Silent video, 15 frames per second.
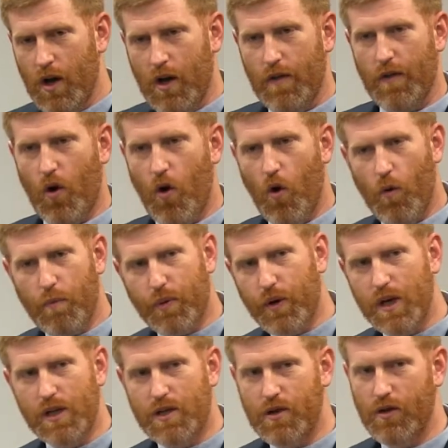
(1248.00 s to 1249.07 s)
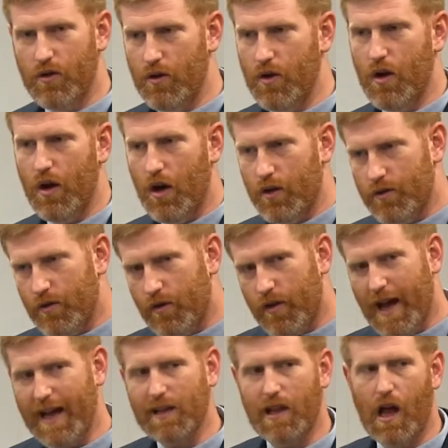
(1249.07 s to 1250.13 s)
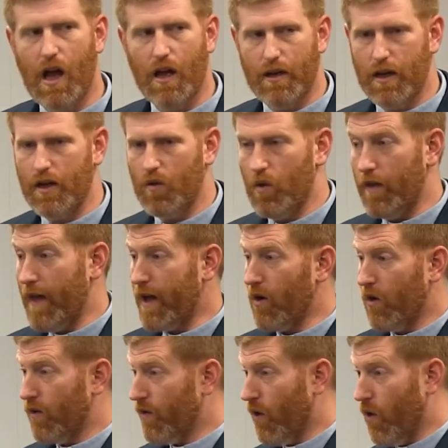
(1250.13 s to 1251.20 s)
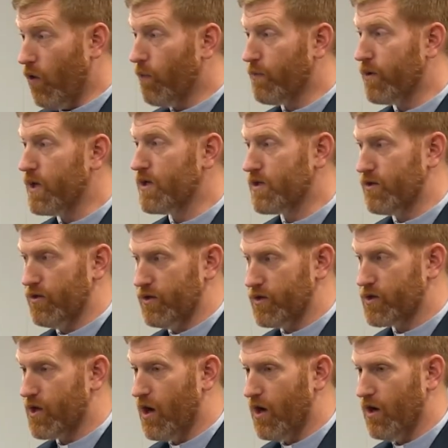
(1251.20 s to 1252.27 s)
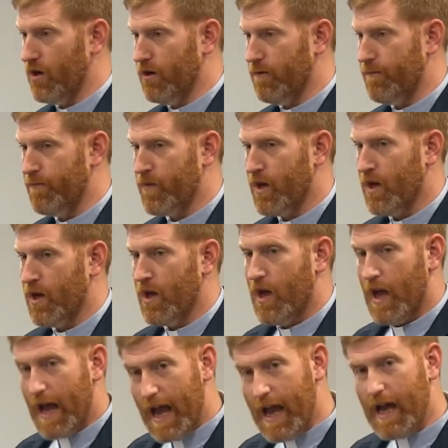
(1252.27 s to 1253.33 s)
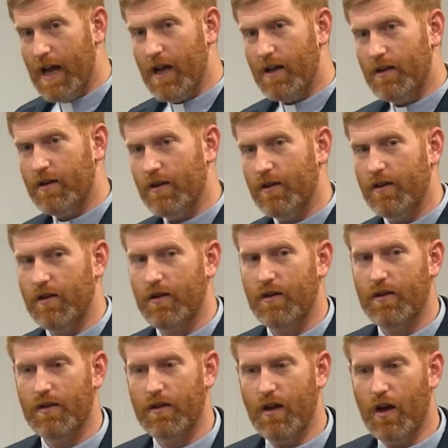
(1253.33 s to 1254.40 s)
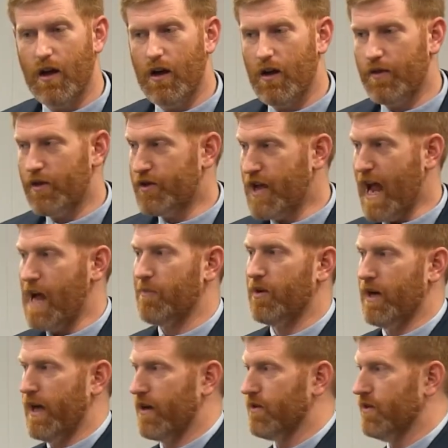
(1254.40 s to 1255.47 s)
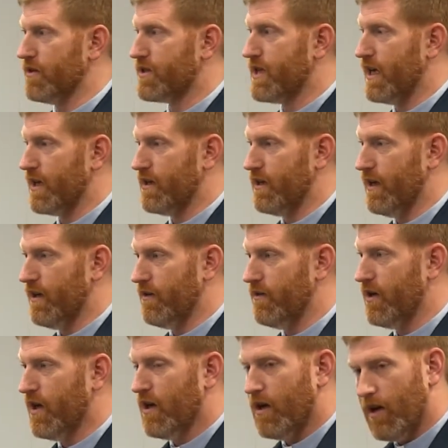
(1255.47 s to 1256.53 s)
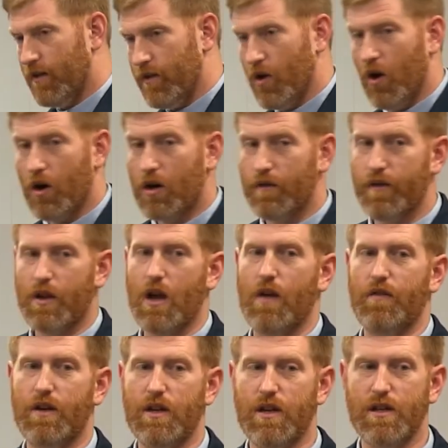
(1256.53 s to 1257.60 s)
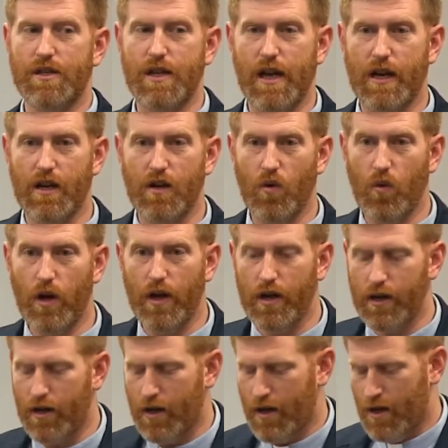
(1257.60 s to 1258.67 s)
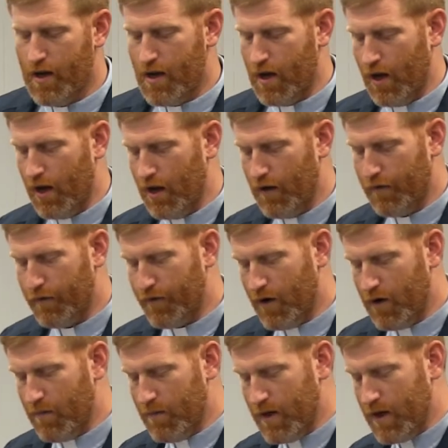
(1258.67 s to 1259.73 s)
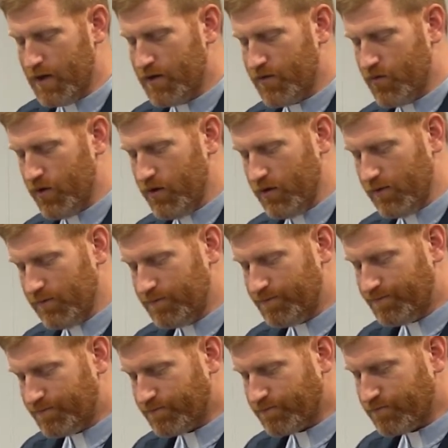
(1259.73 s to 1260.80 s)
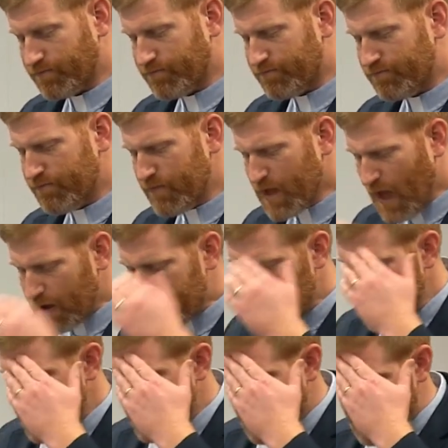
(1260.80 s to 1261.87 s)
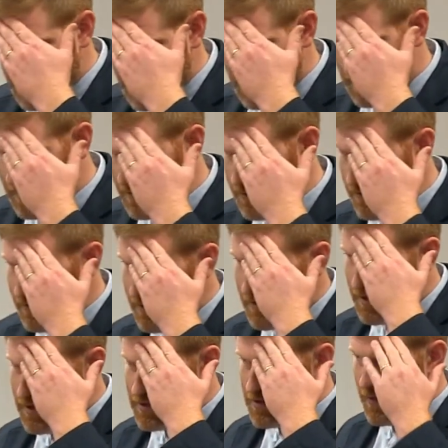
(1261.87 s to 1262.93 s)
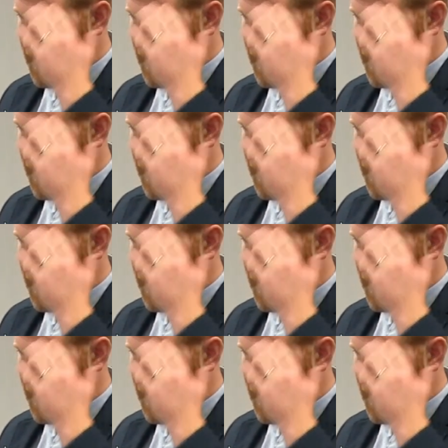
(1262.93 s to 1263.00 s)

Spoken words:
whole priesthood, under that line anyway, the whole priesthood is gone. And the tabernacle is taken down. And the Ark of the Covenant is taken away from Israel. Now it's interesting here. So we have